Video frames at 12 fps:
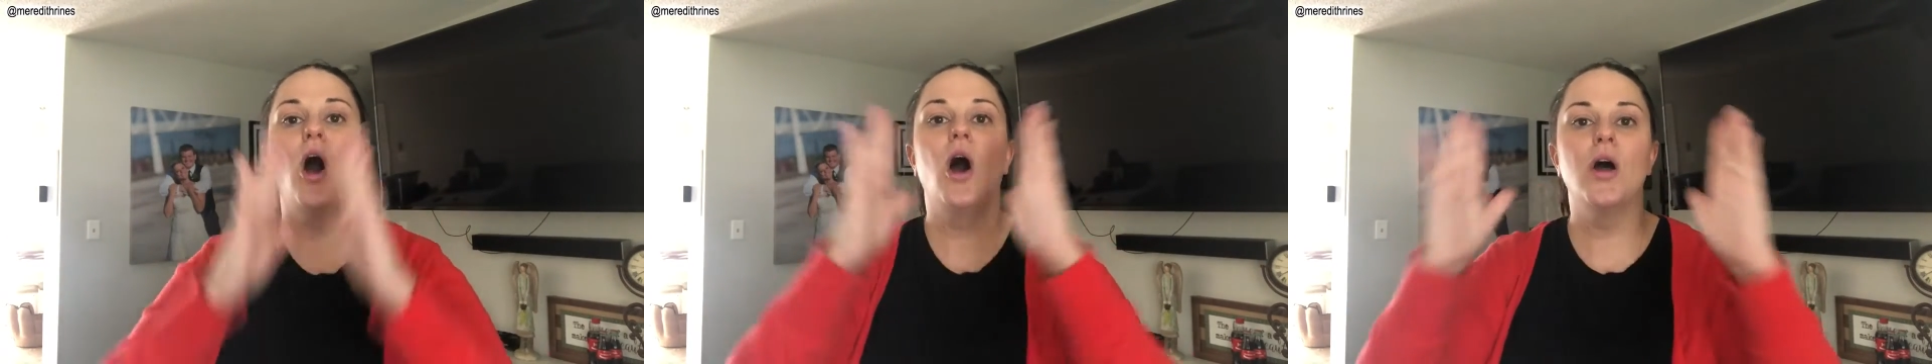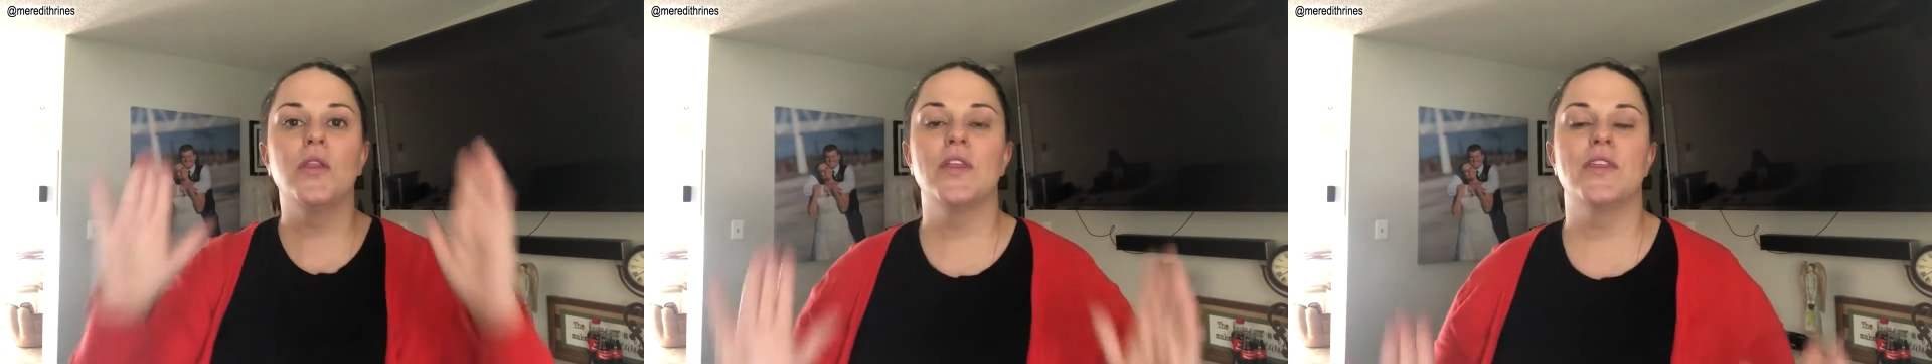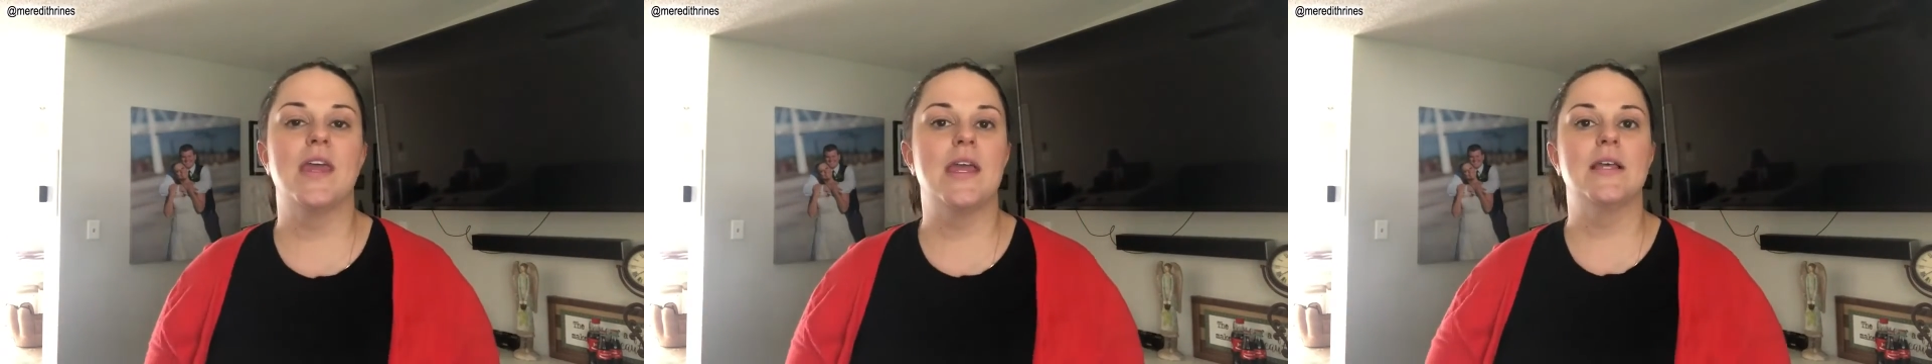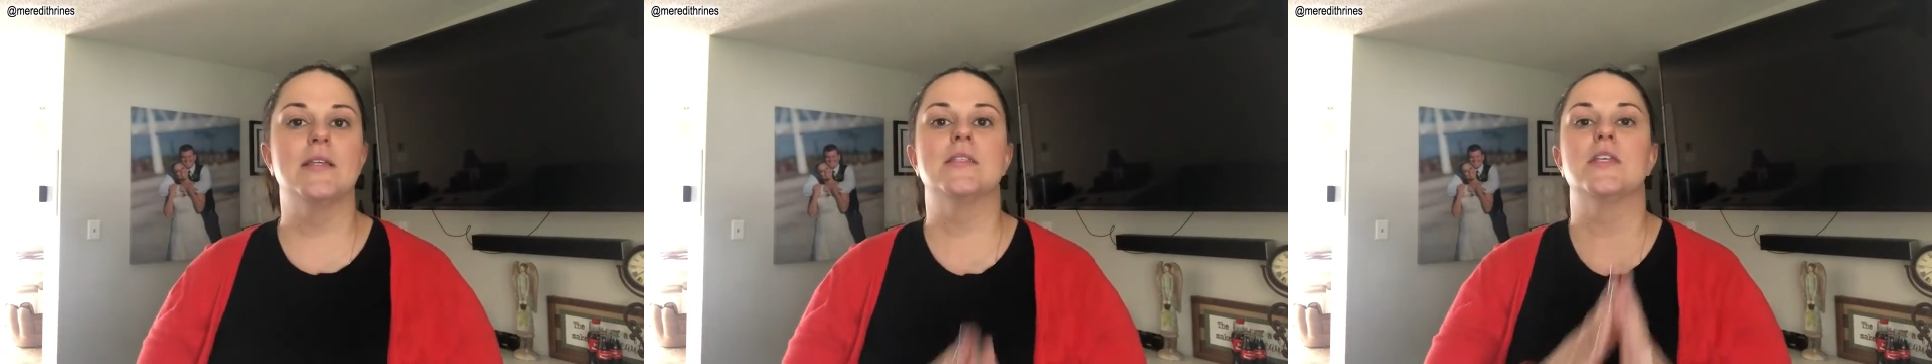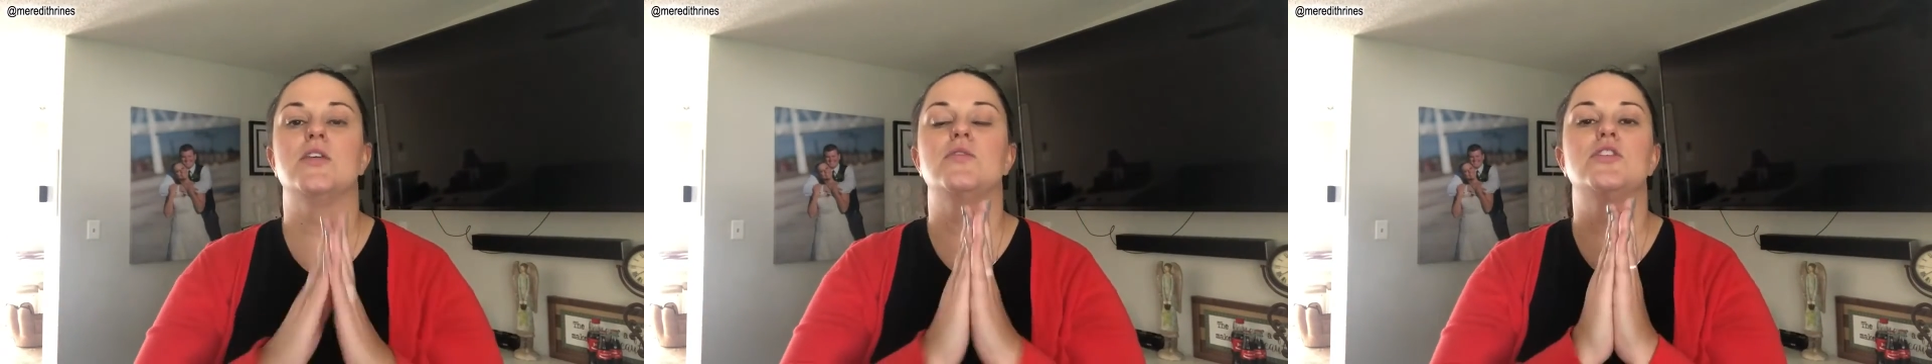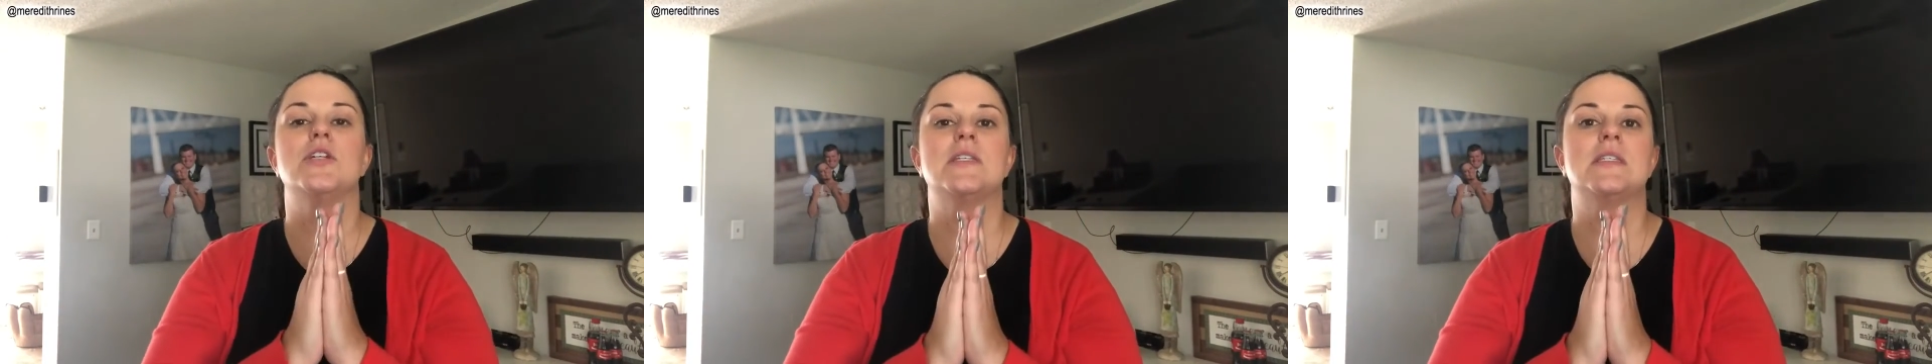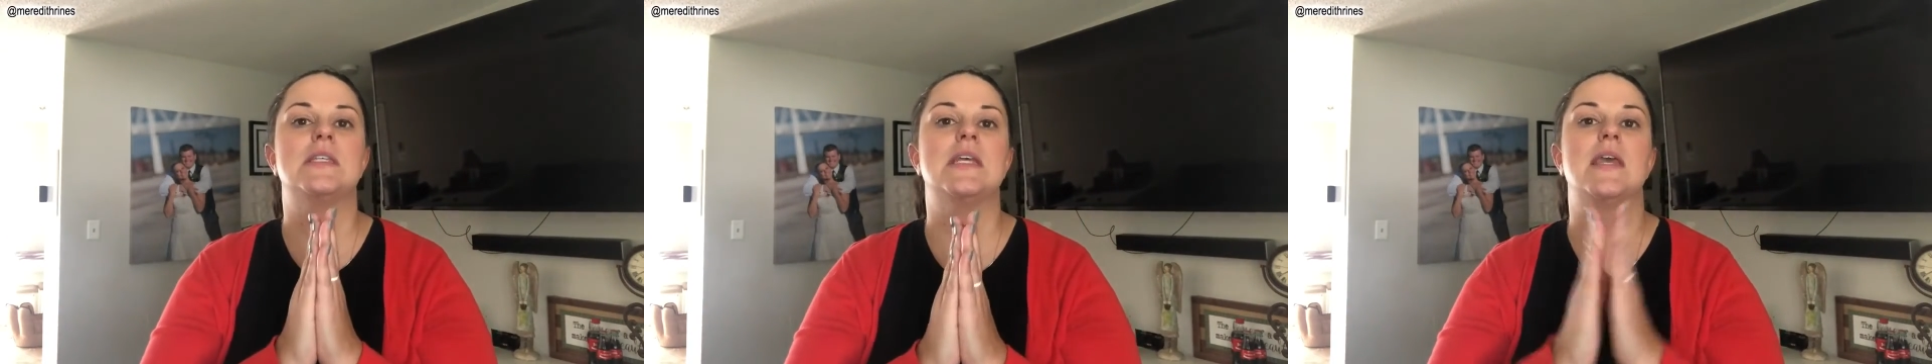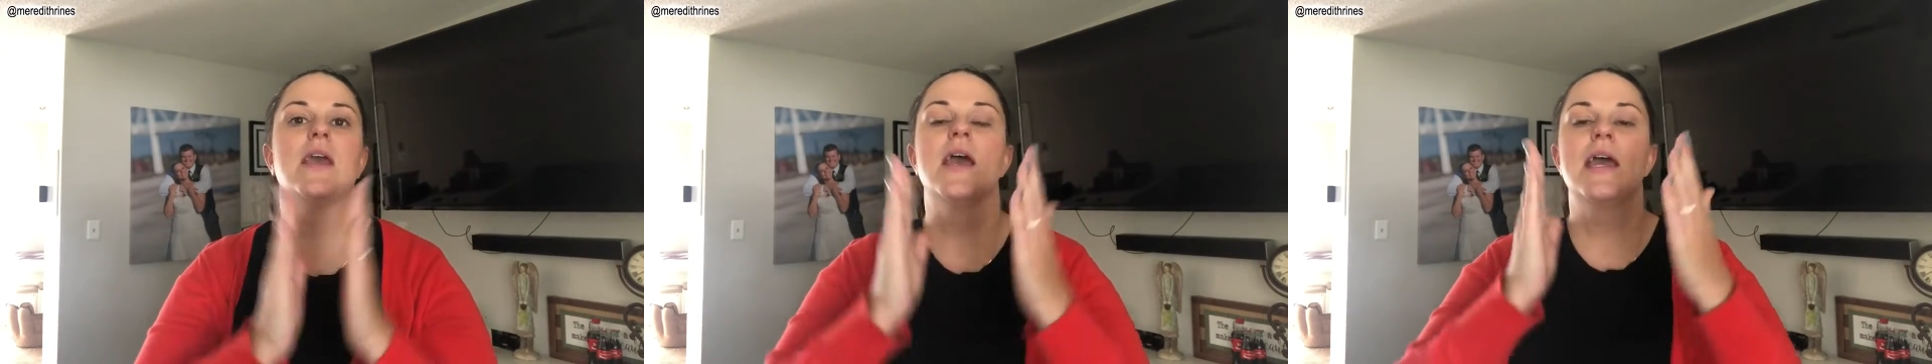all the things, you just
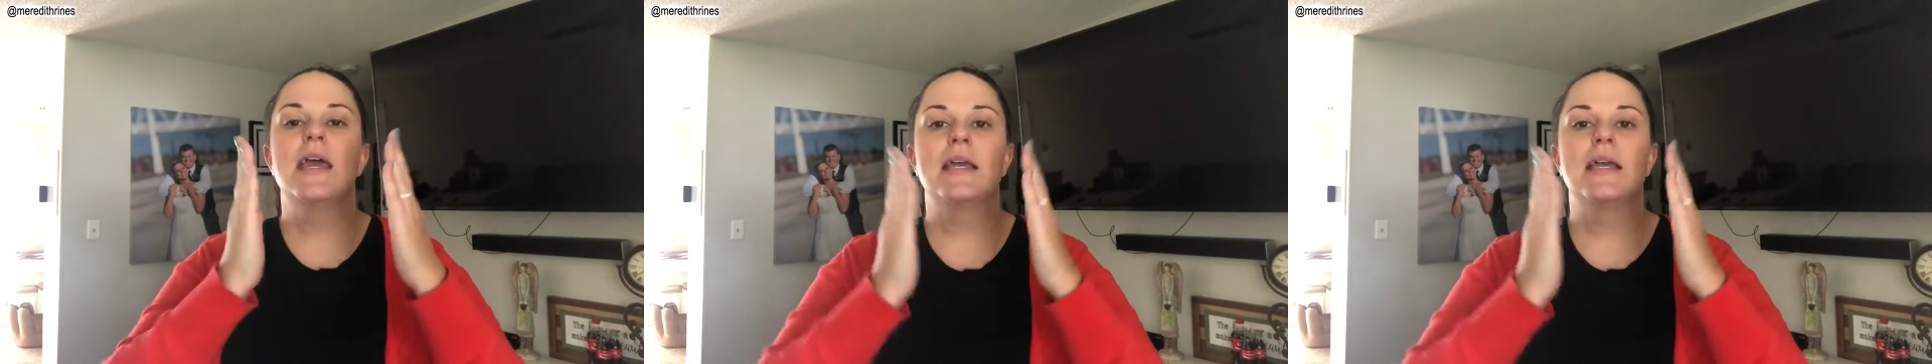see